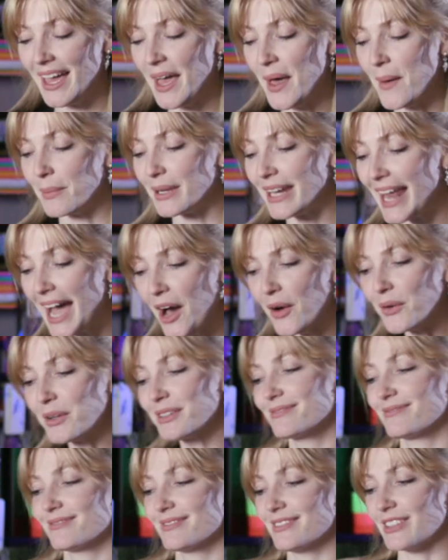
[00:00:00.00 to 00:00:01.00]
But now,
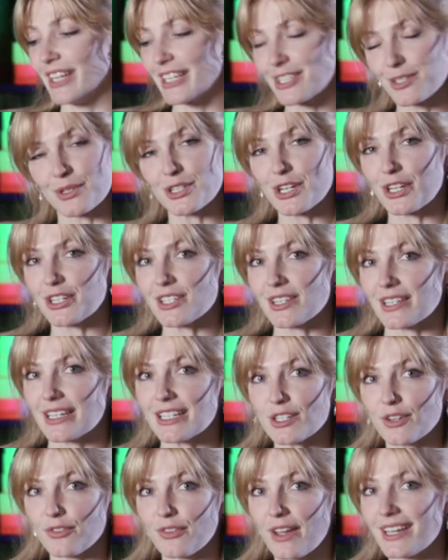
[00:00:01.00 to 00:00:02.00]
let's return to the
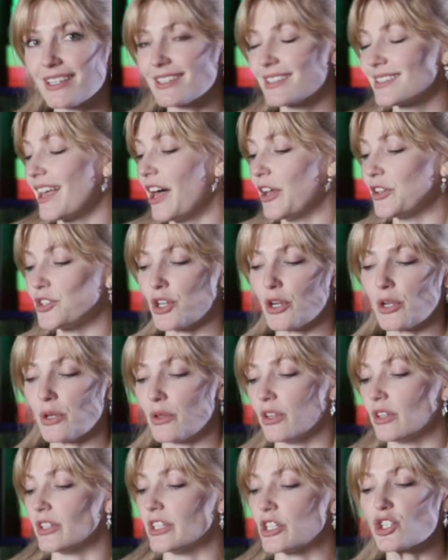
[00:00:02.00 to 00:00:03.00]
interface. I'll show you
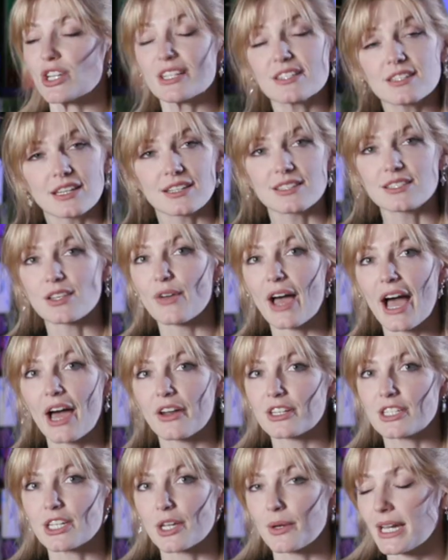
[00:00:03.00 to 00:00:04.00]
the logistics of how
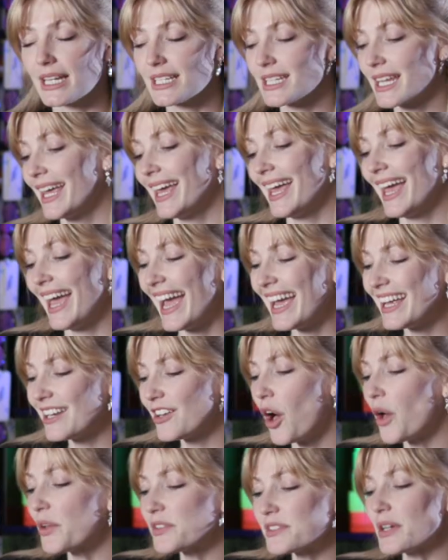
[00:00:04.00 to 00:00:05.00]
to do it and
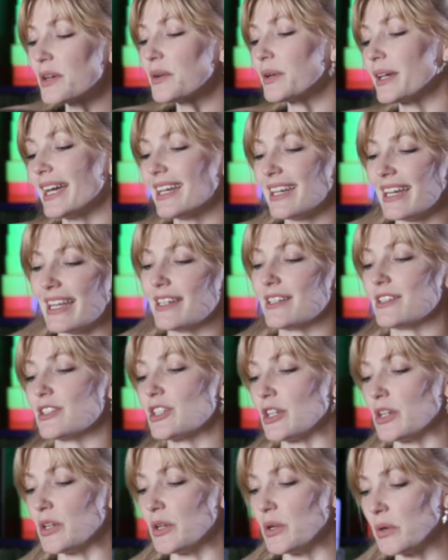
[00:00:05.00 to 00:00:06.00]
also get
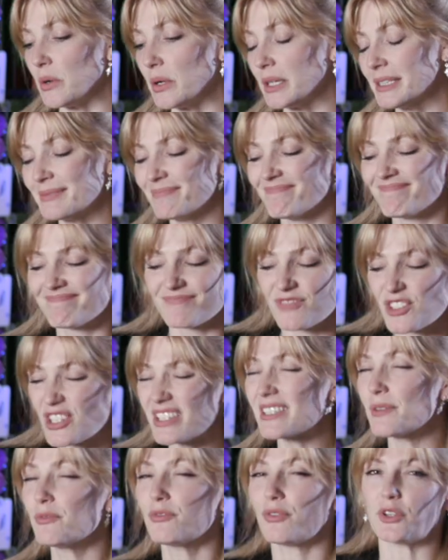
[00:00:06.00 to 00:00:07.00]
into just
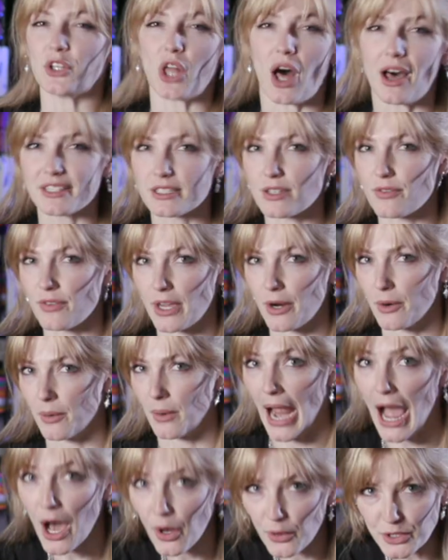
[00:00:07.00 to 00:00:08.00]
some philosophy
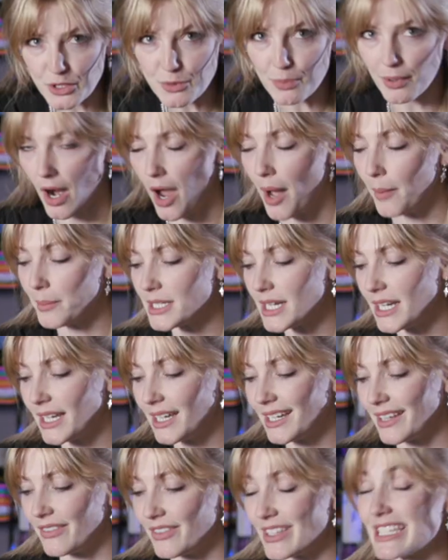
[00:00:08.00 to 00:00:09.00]
around
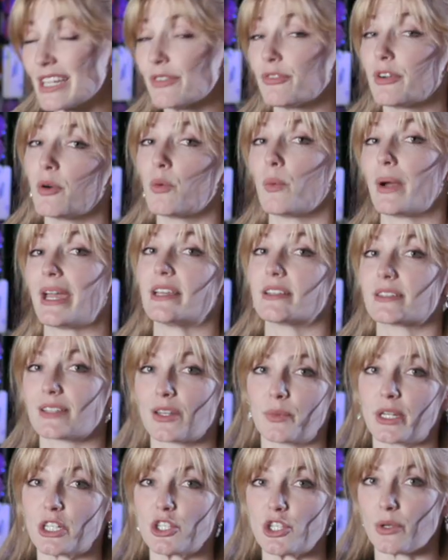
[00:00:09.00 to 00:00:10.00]
prompting and the different ways
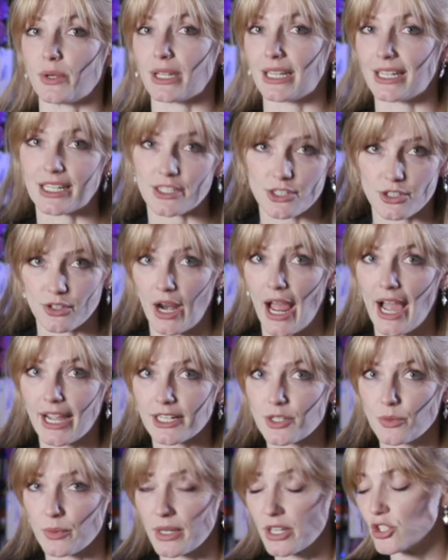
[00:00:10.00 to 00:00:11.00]
in which you can
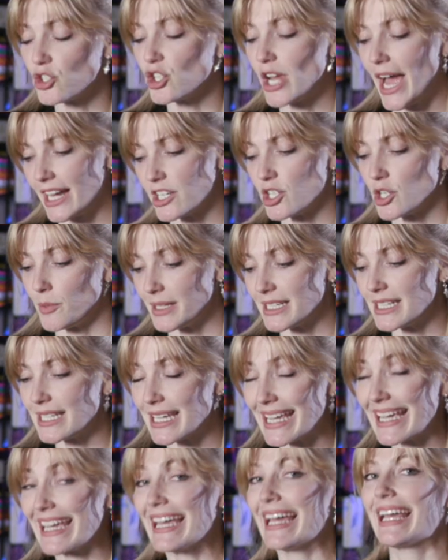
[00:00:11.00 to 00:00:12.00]
interact with
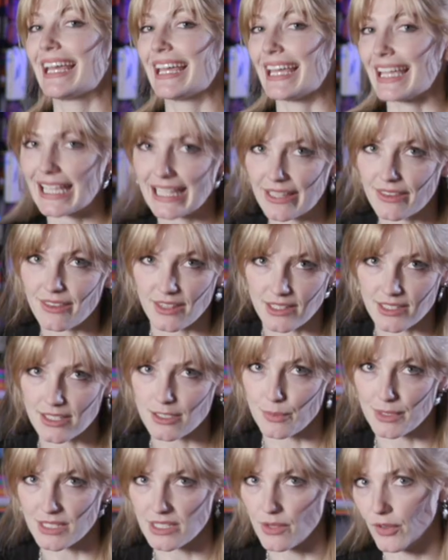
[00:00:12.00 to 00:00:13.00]
ChatGPT in this
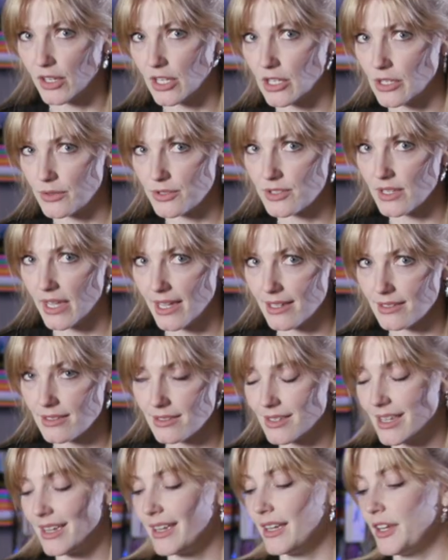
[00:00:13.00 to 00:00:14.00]
specific use case.